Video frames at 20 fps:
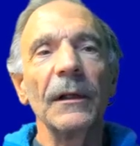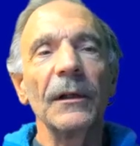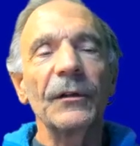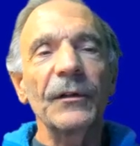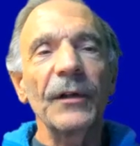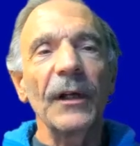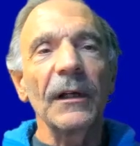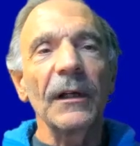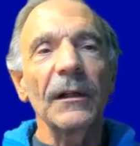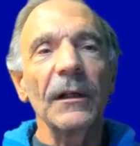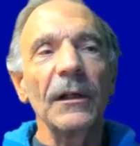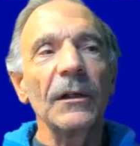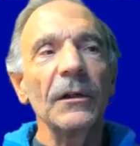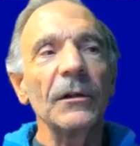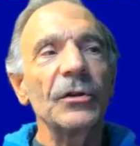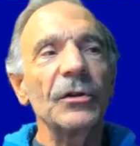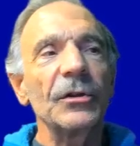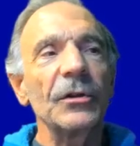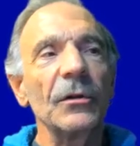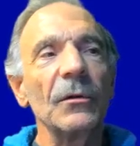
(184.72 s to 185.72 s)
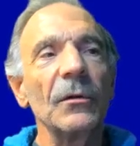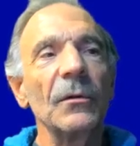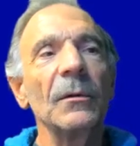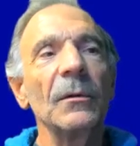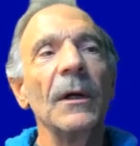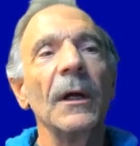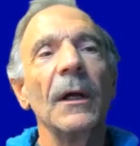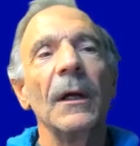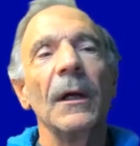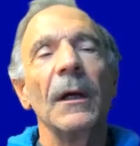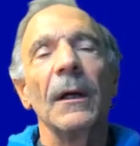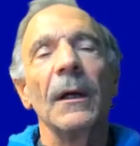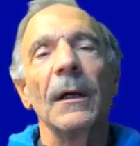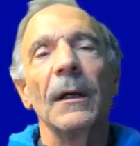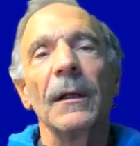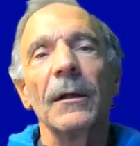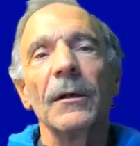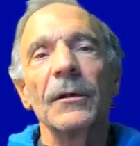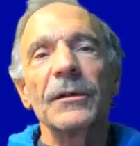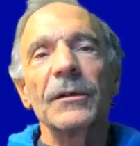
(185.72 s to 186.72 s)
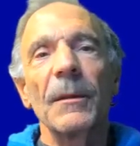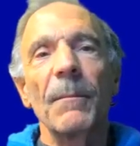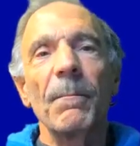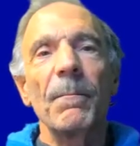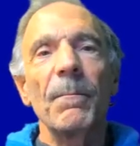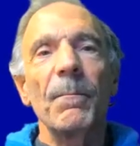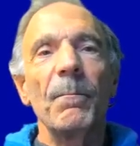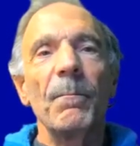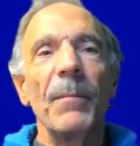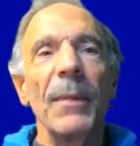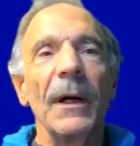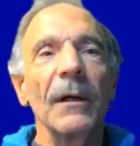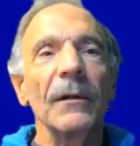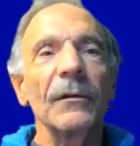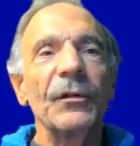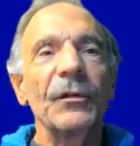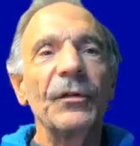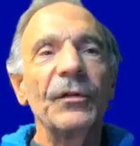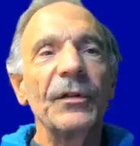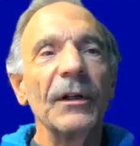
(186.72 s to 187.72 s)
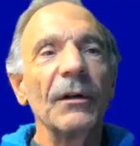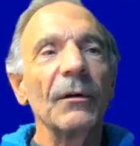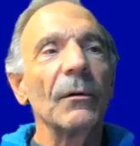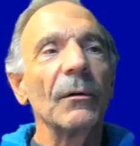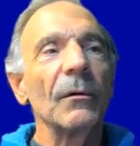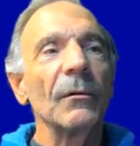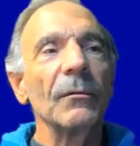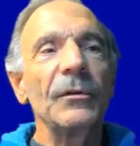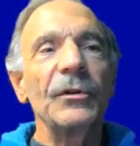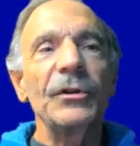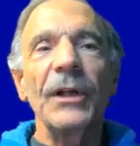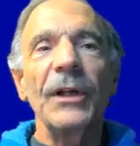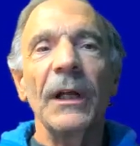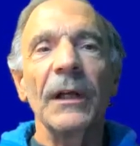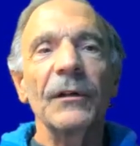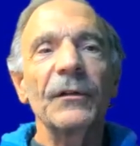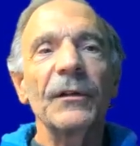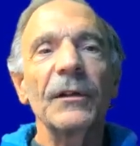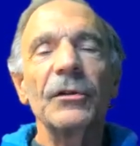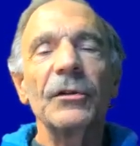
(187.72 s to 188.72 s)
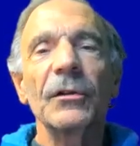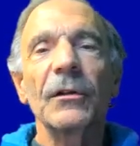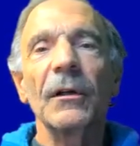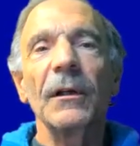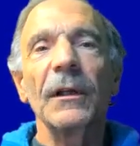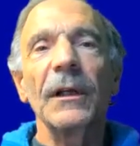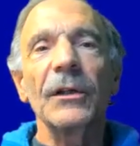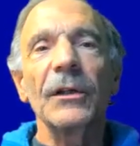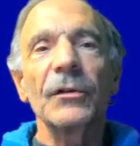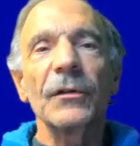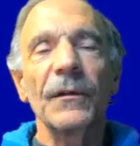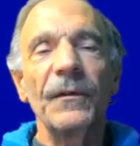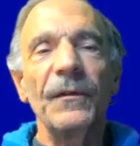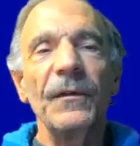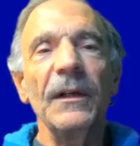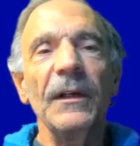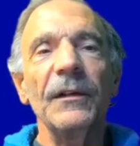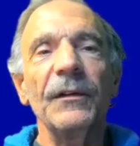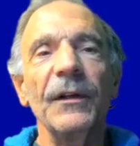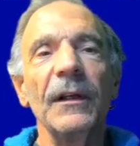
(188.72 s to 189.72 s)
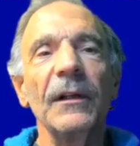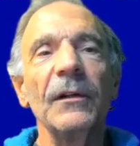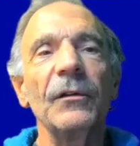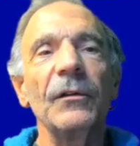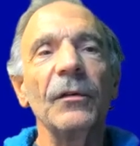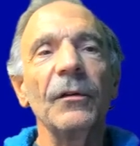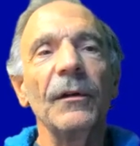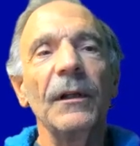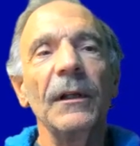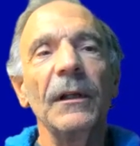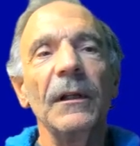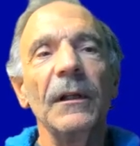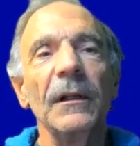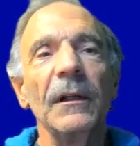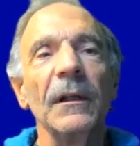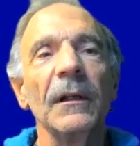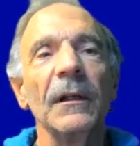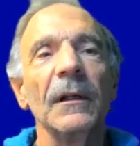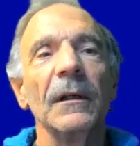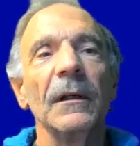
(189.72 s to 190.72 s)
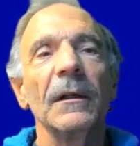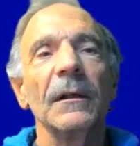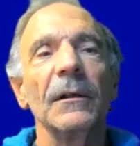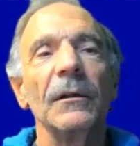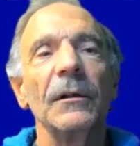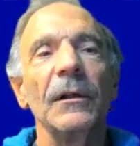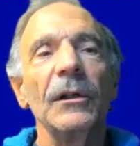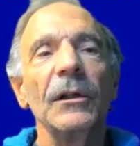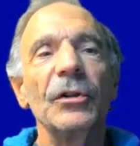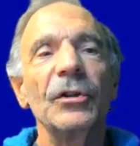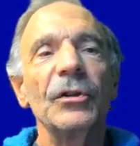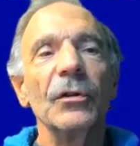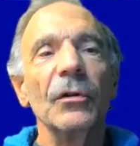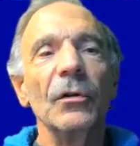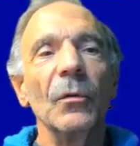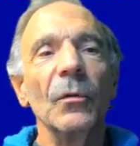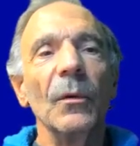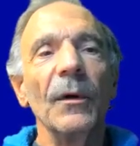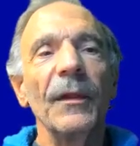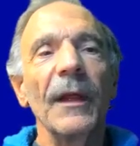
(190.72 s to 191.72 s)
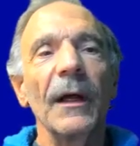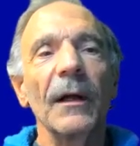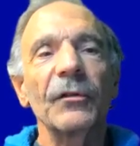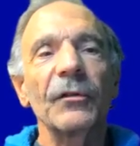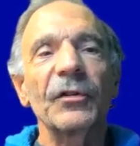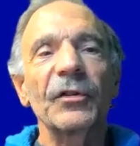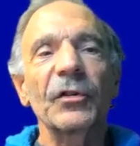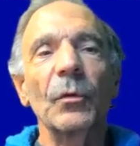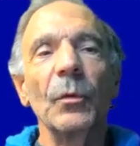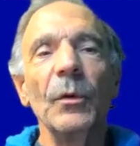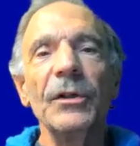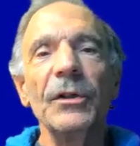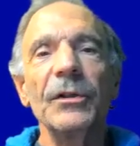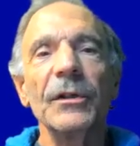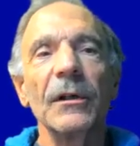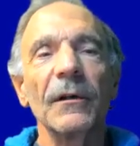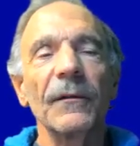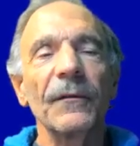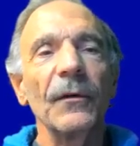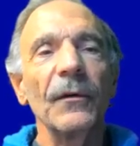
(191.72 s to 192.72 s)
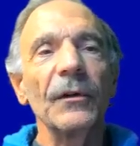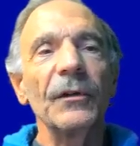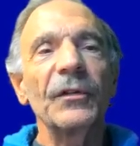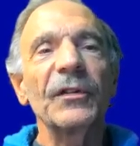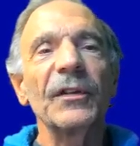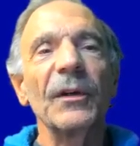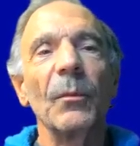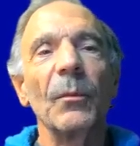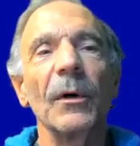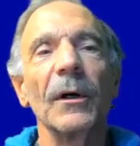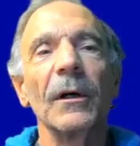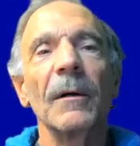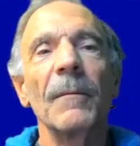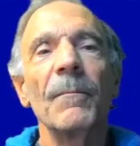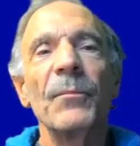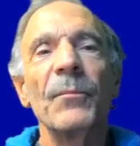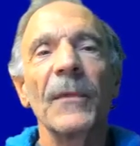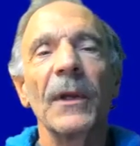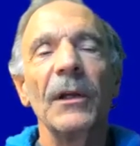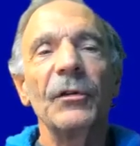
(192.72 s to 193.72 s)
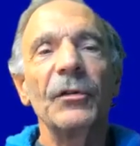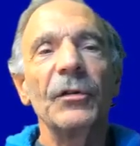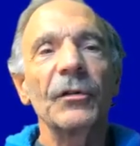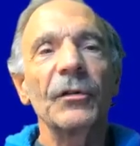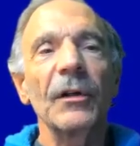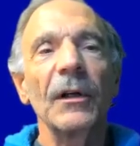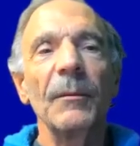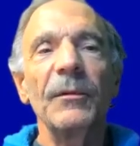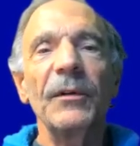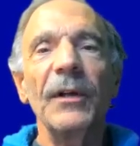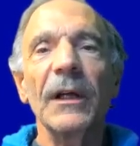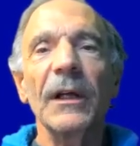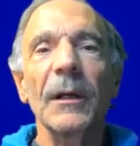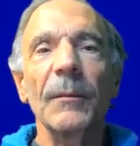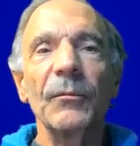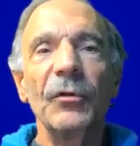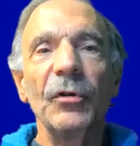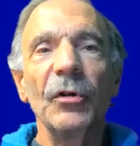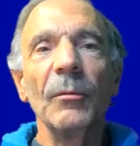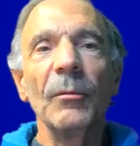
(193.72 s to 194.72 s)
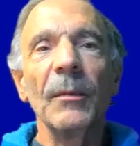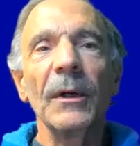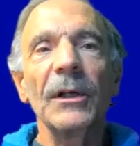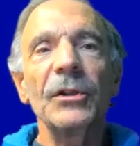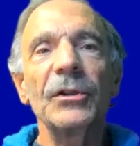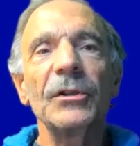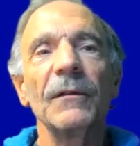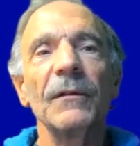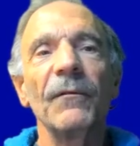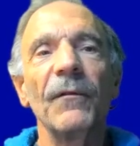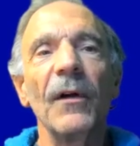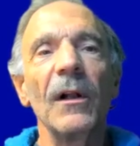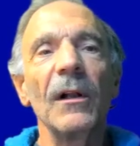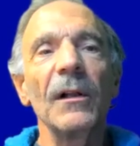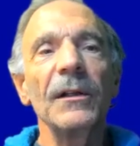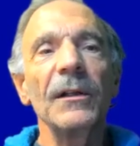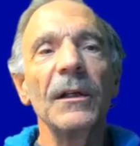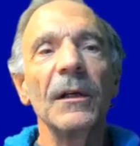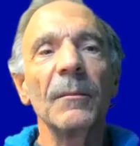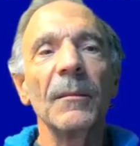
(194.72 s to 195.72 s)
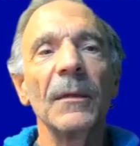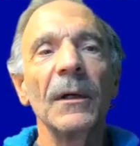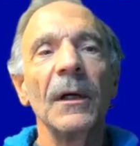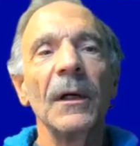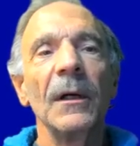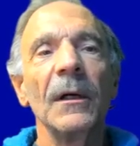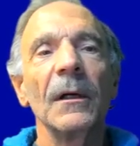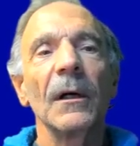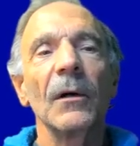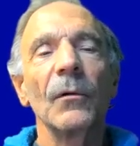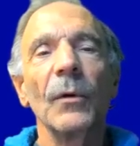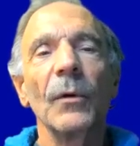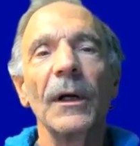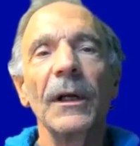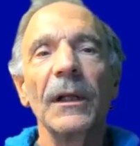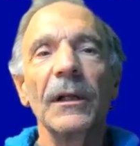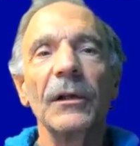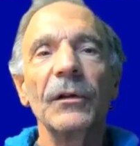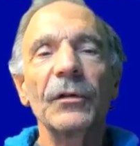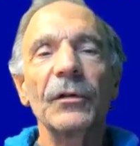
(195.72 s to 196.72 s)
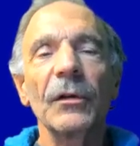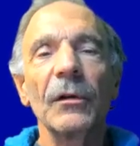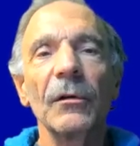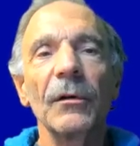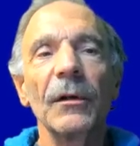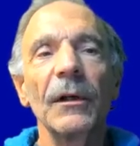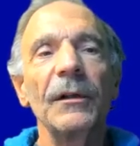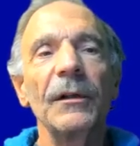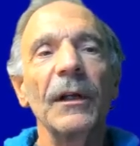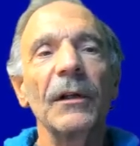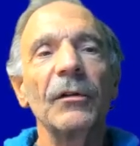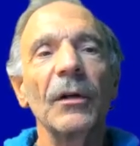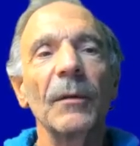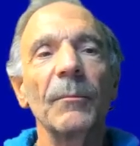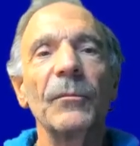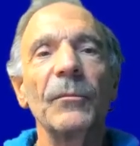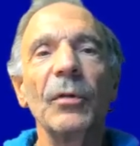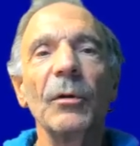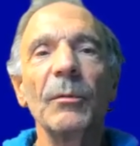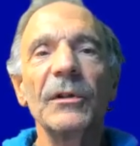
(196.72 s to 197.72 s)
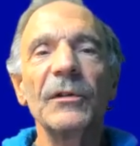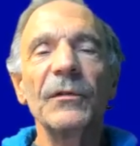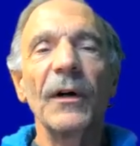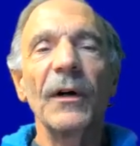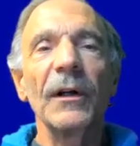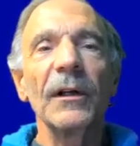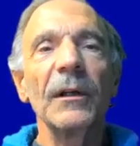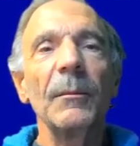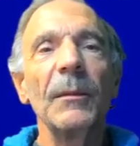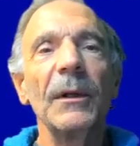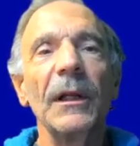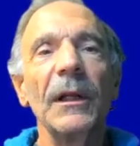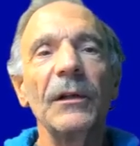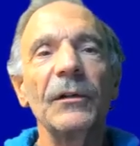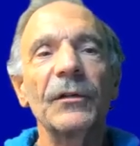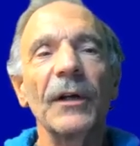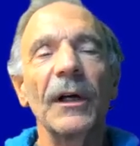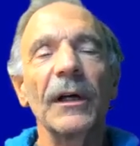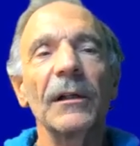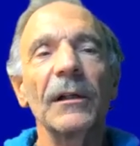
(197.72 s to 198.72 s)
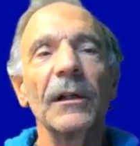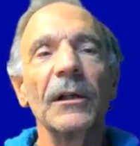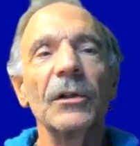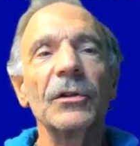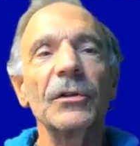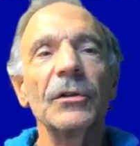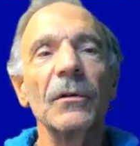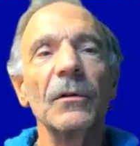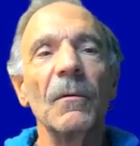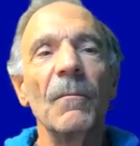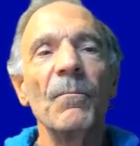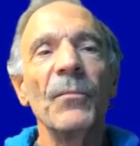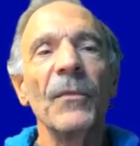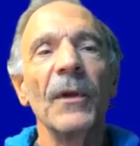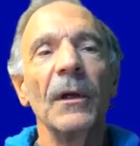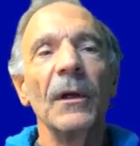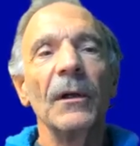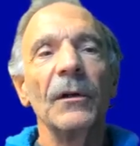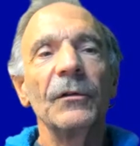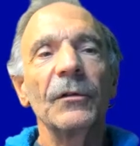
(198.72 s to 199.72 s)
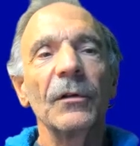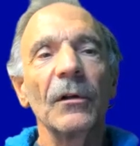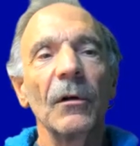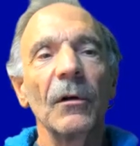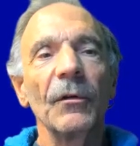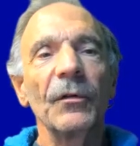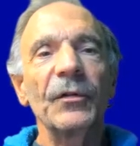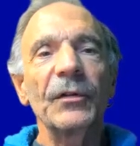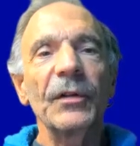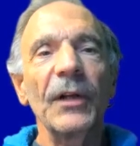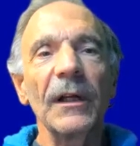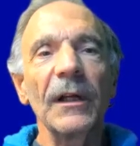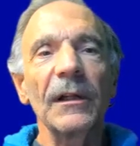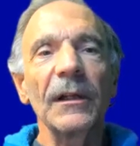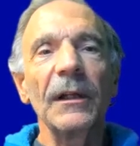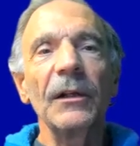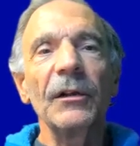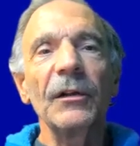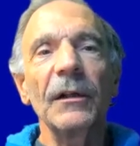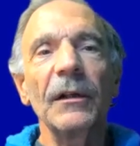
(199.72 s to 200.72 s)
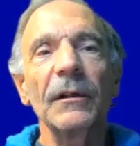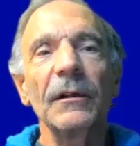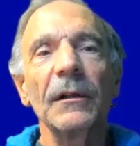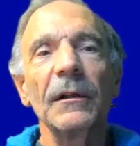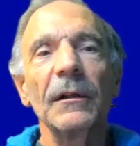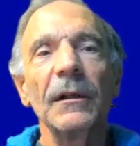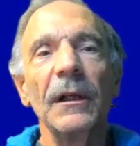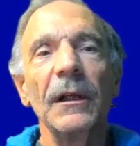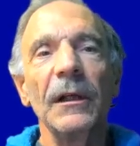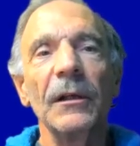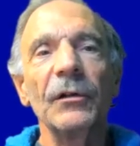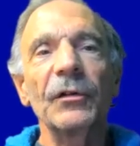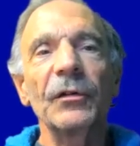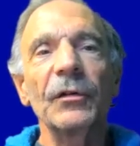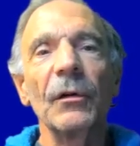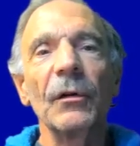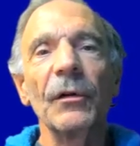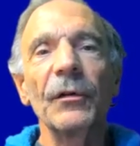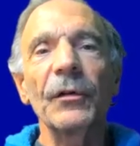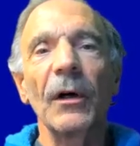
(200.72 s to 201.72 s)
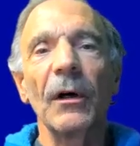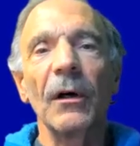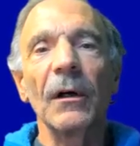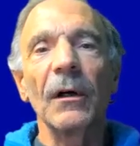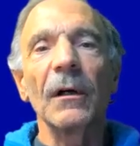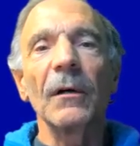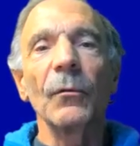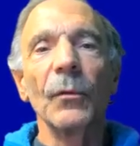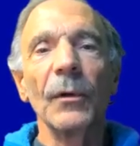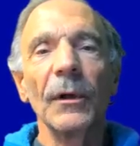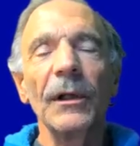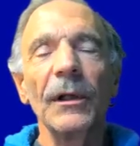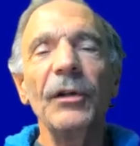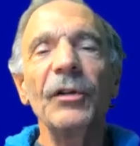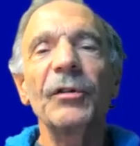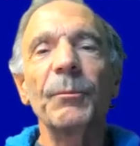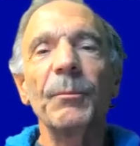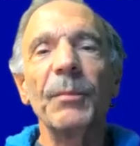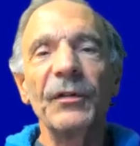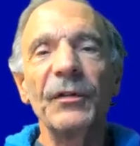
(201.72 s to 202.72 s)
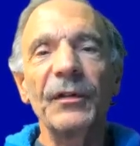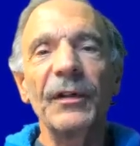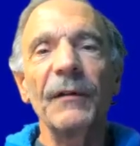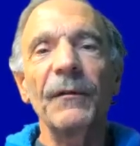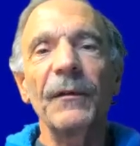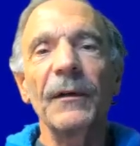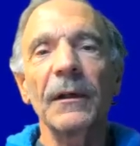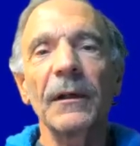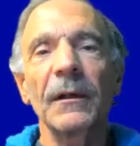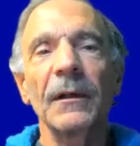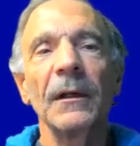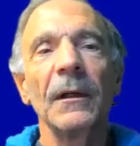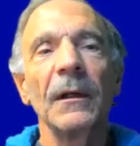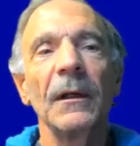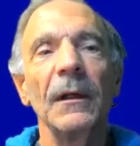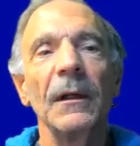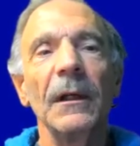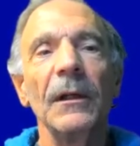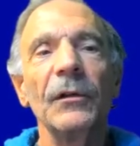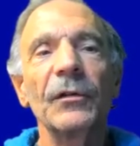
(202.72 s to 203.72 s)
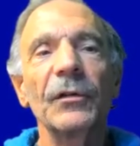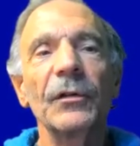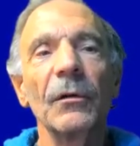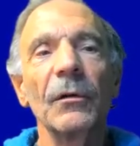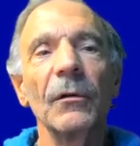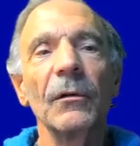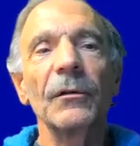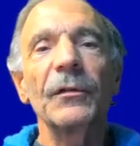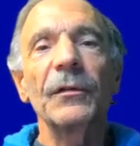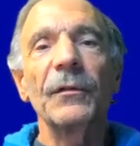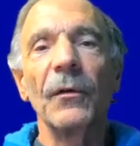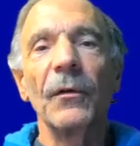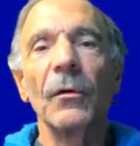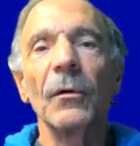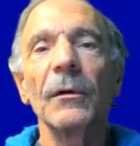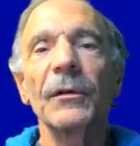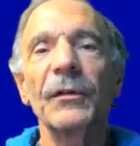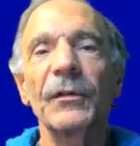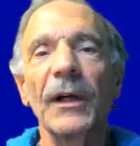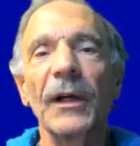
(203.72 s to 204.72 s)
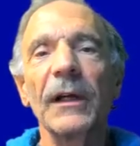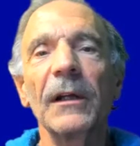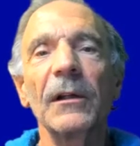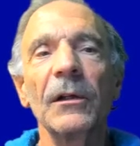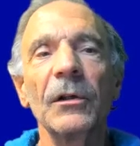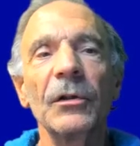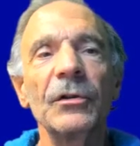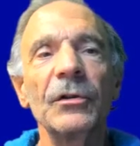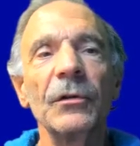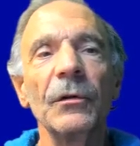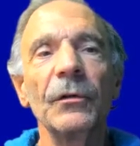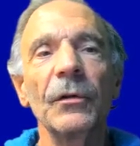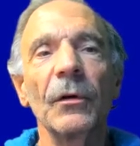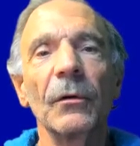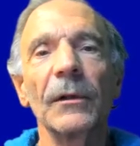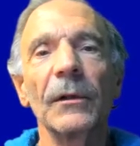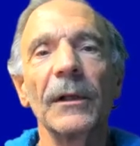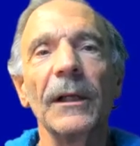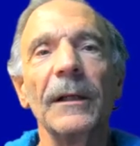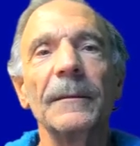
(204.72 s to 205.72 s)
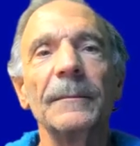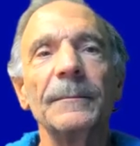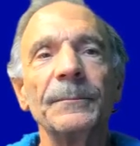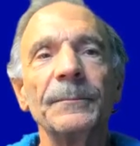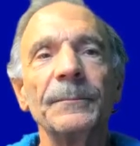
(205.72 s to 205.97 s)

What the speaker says: in a cycling shoe, there's about 0 chance that you're going to get your feet into the shoe without squeezing your foot somewhere. It's just going to take up too much volume. A running insole going to take up too much volume in a cycling shoe. So cycling insoles are really specific insoles for cycling shoes only.